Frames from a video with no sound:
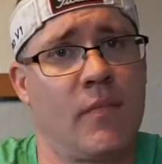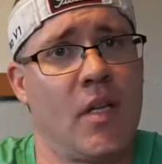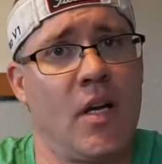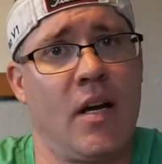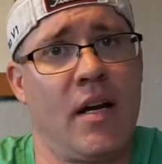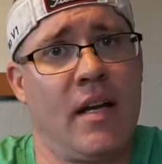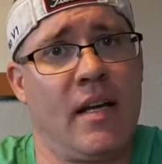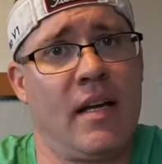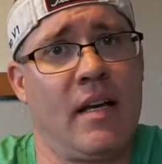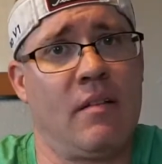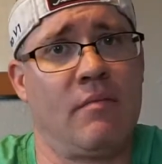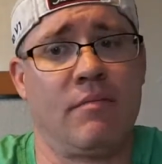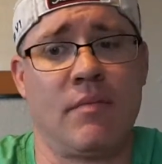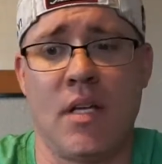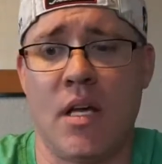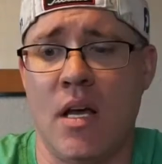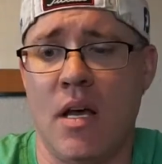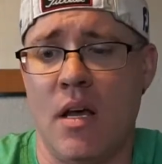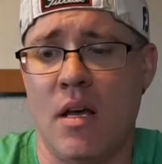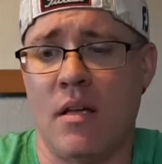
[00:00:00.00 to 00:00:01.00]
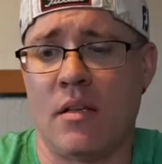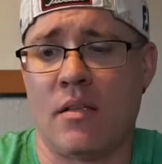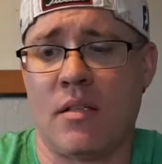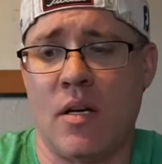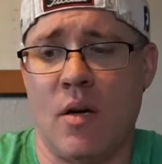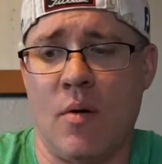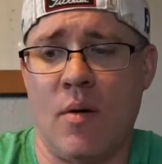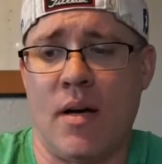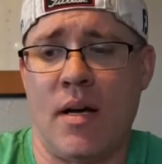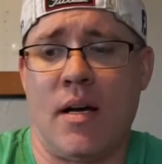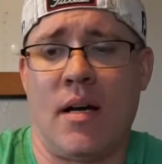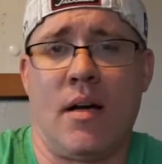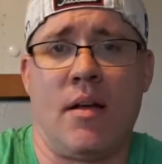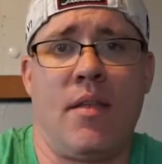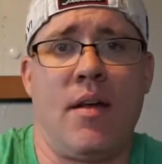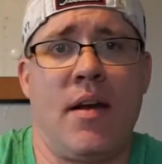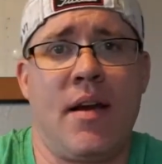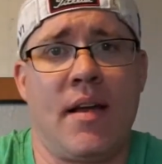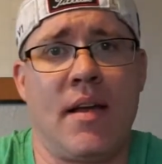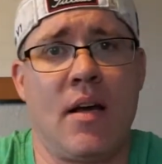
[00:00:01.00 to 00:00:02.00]
There you go. So
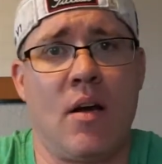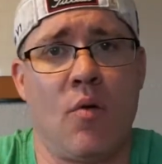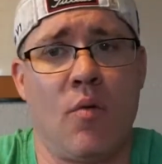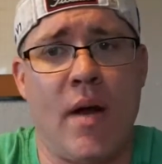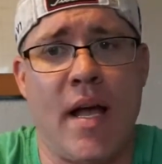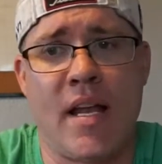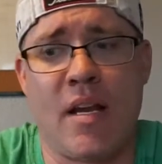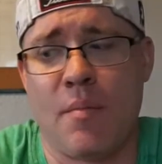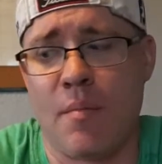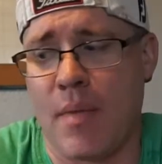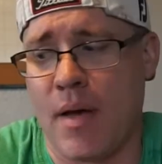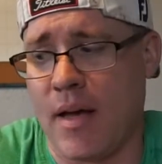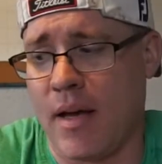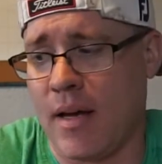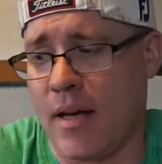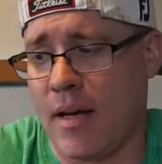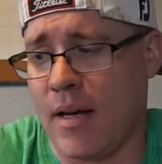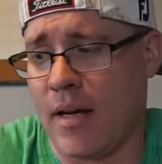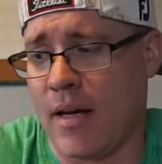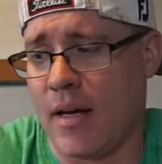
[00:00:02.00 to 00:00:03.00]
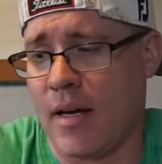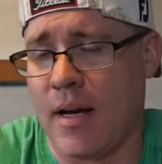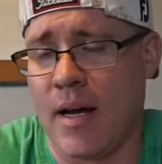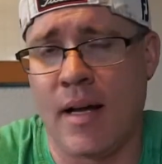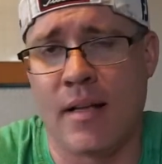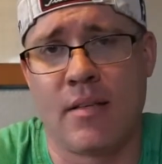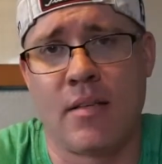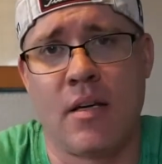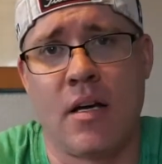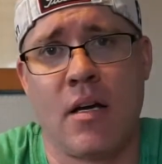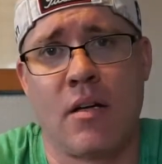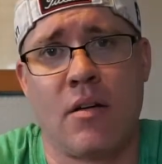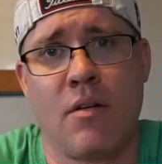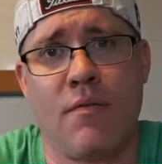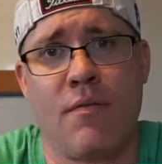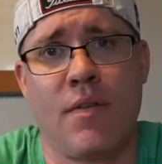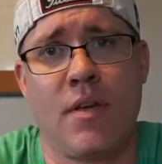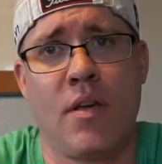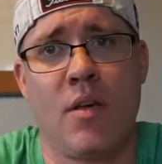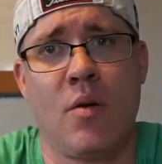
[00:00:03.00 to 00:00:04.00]
there you go, random hot sauce
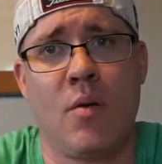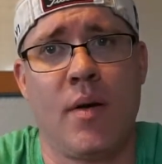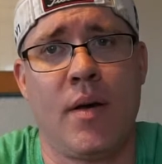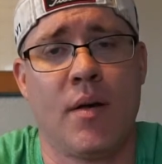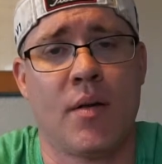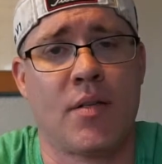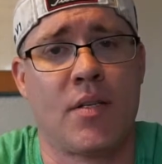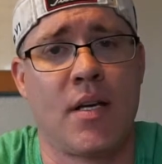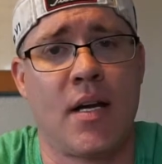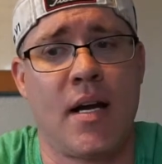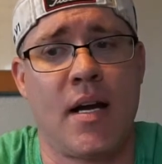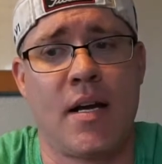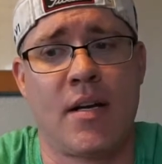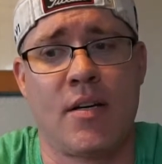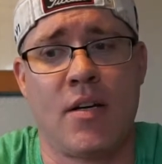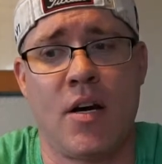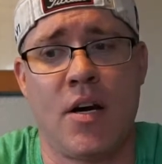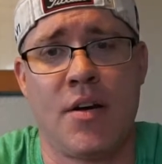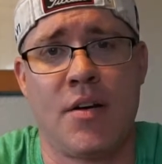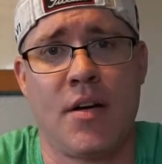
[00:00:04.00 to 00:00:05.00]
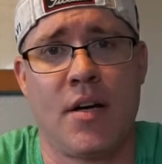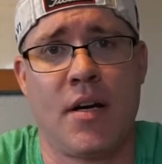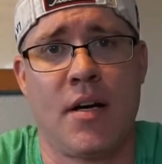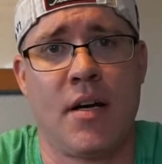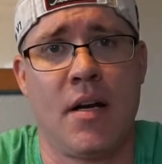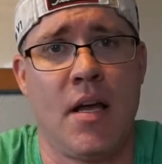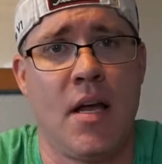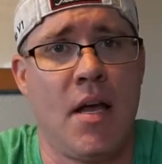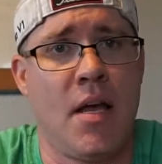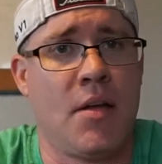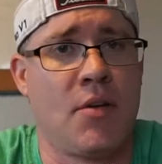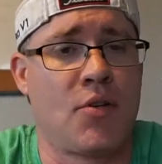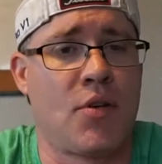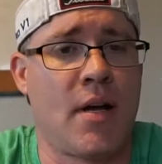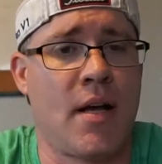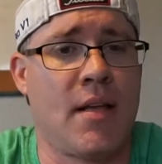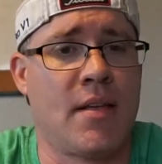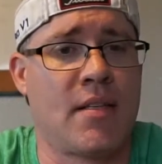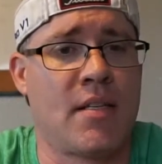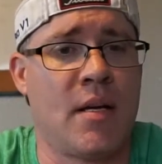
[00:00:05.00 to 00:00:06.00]
review, Hillside Gardener,
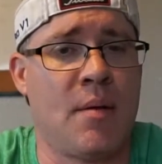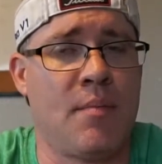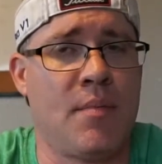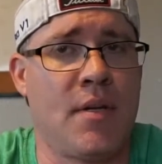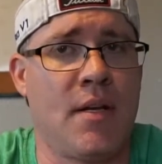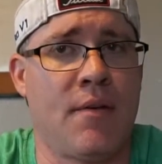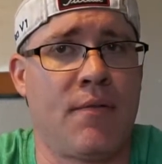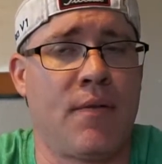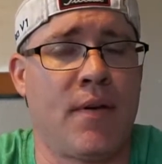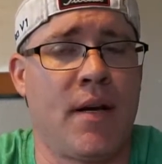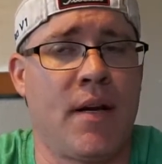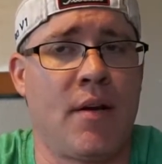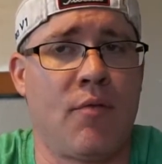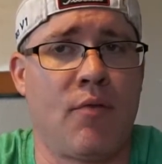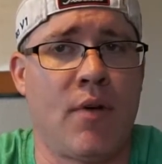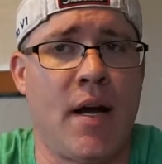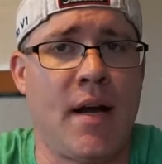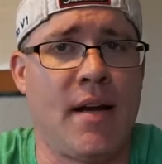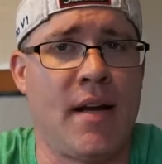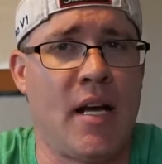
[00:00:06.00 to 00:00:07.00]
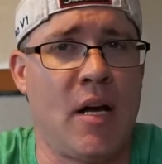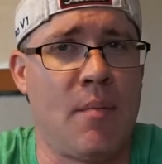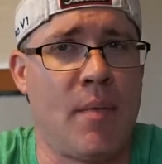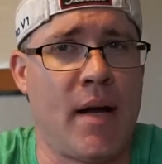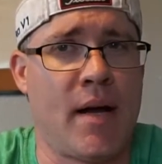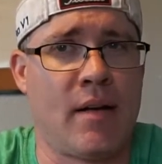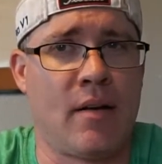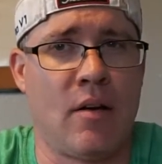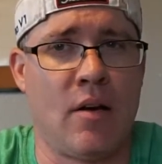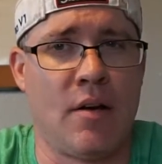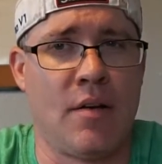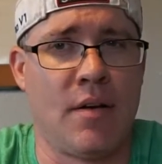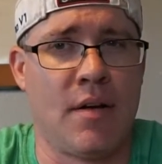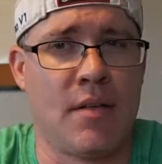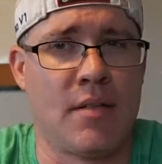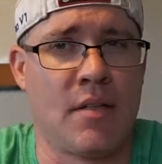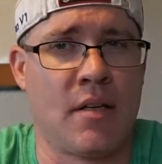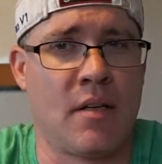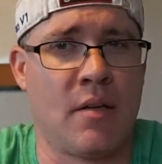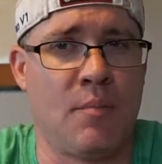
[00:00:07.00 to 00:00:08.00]
trying something different. Right now my garden
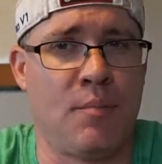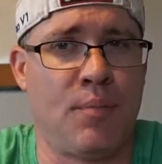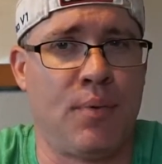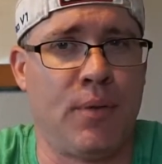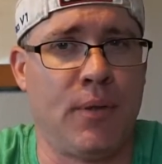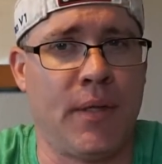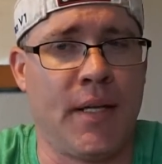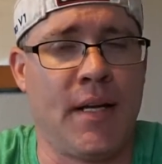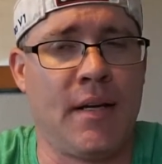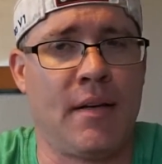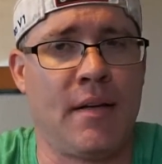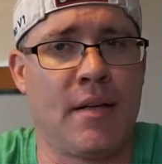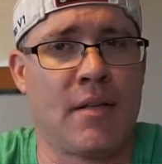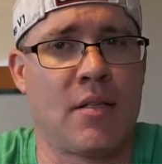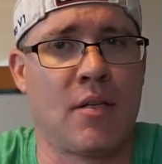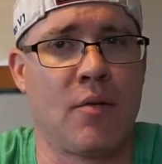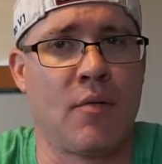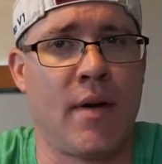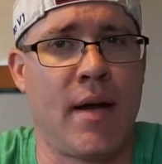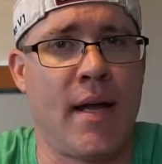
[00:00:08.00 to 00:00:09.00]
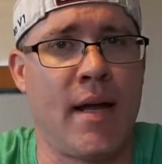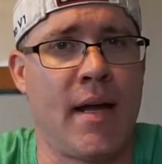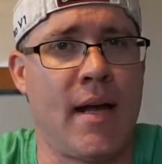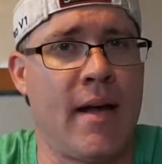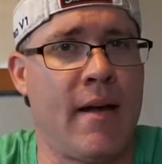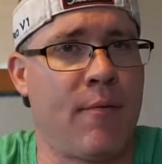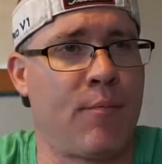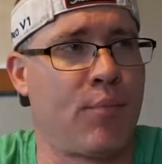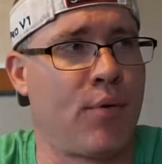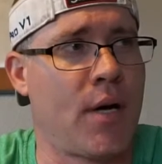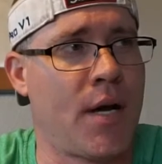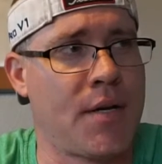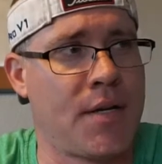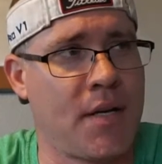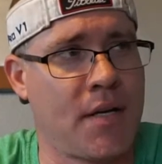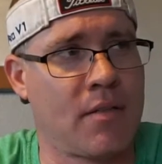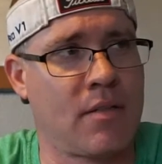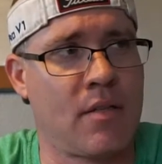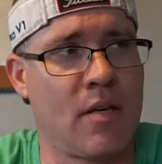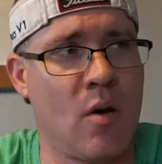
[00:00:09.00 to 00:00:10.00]
is in complete disarray. I have
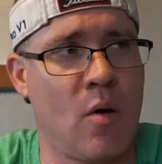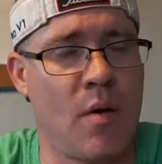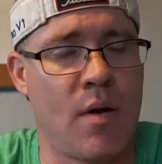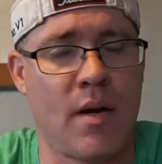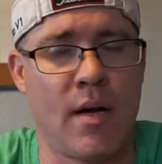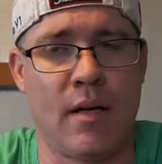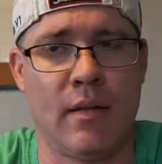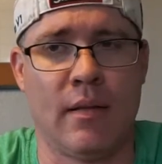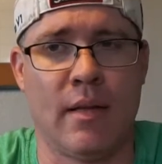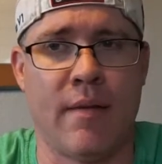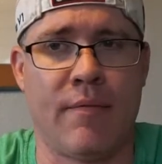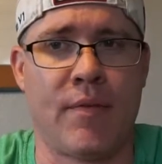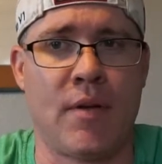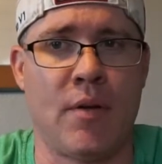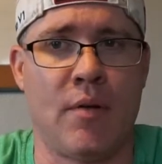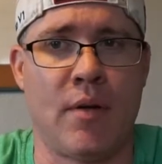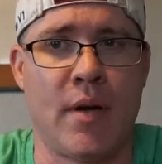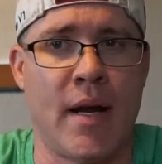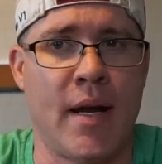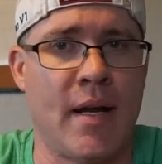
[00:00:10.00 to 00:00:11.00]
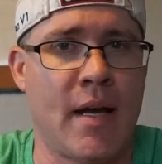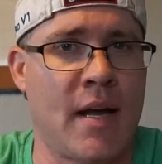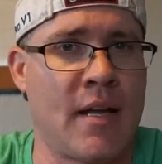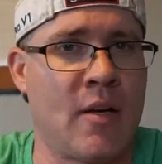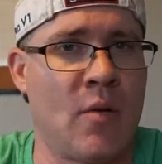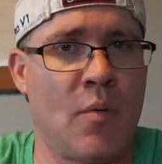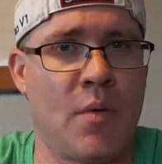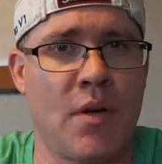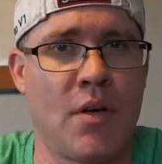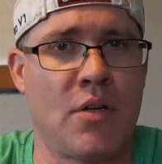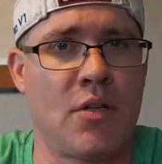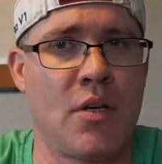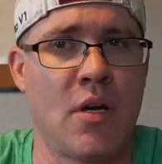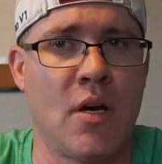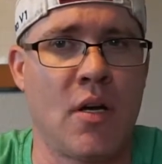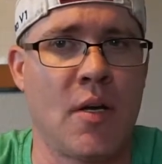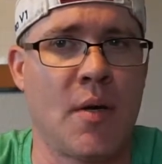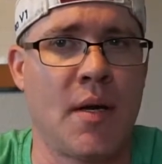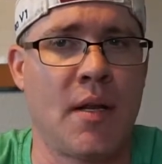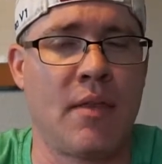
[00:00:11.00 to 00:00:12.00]
projects going on left and right. I don't want to
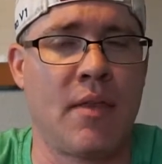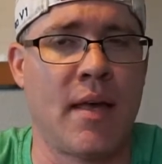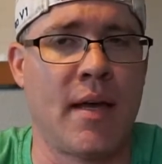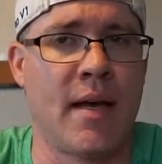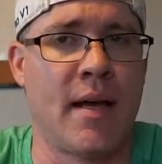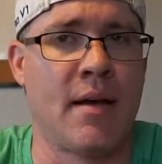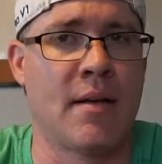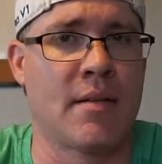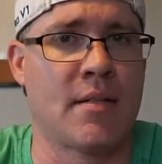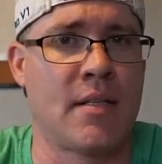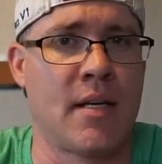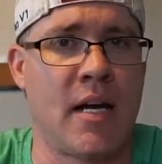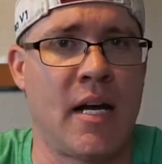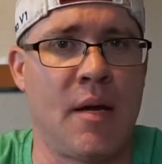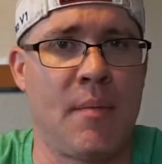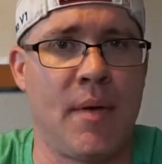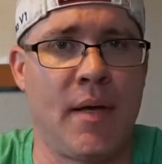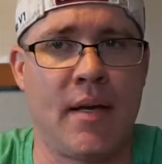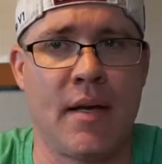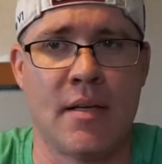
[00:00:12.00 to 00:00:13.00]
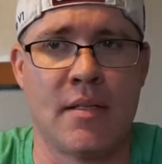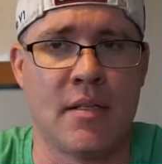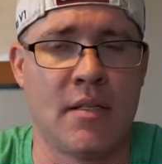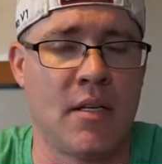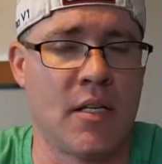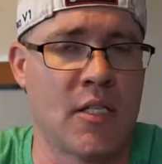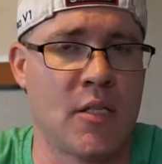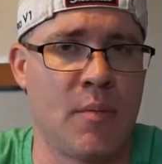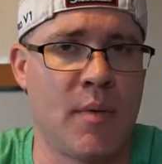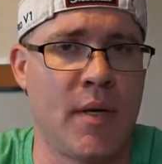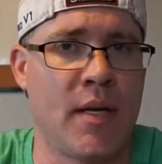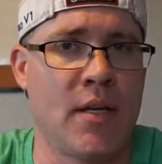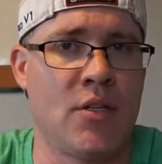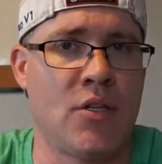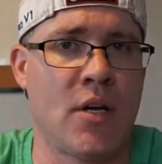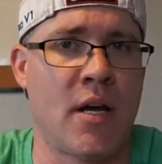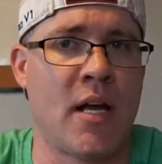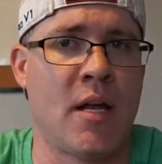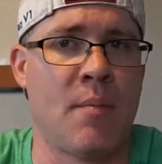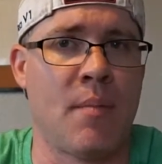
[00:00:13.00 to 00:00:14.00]
show you anything outside because it'd just be a
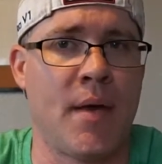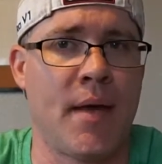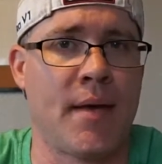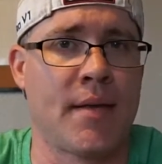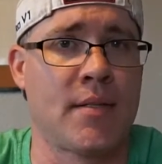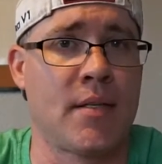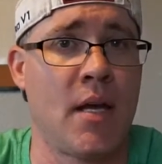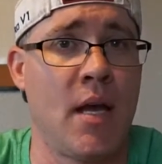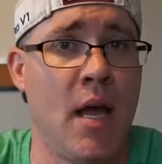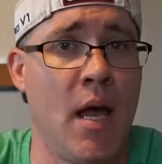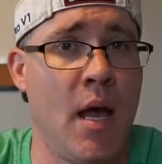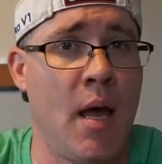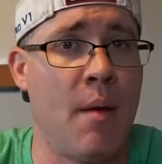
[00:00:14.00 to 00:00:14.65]
giant mess.